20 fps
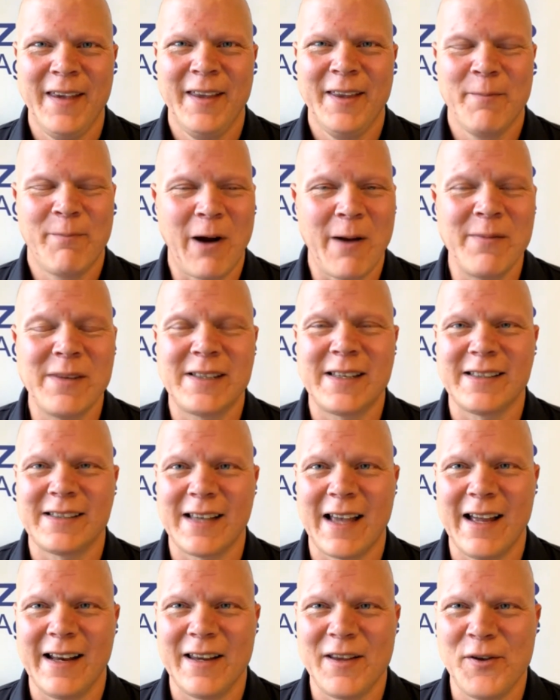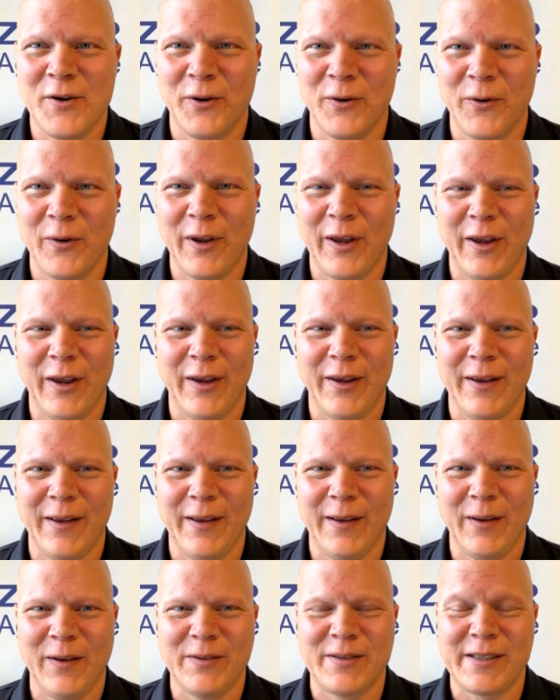problem is that, you know,
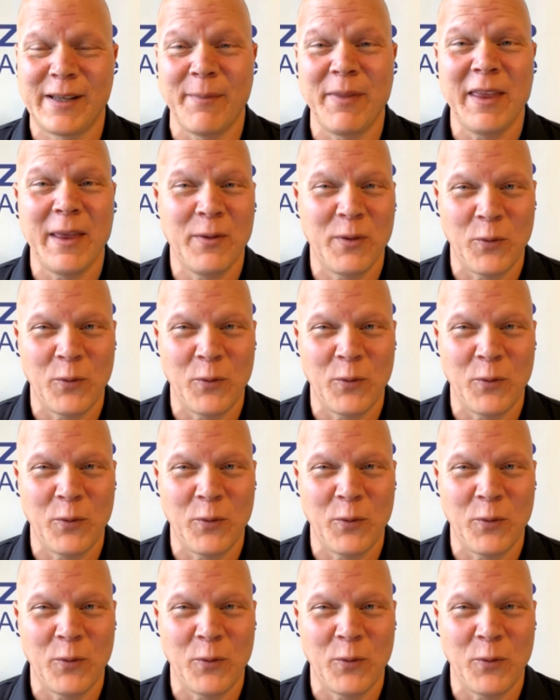something